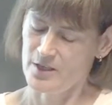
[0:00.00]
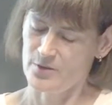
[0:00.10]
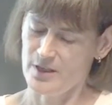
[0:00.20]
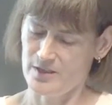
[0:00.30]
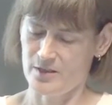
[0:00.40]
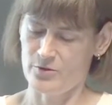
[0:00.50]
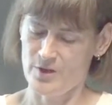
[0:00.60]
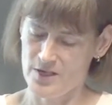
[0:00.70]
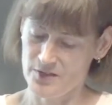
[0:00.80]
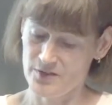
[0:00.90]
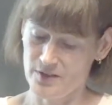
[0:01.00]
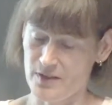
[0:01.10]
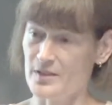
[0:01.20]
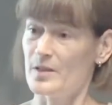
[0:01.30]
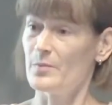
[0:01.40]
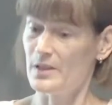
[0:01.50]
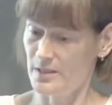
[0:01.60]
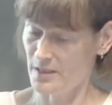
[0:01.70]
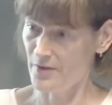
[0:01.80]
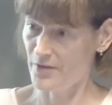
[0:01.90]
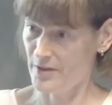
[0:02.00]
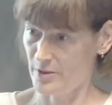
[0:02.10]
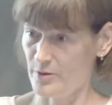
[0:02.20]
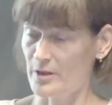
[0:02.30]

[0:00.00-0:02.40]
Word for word: you need situations that are simple enough that you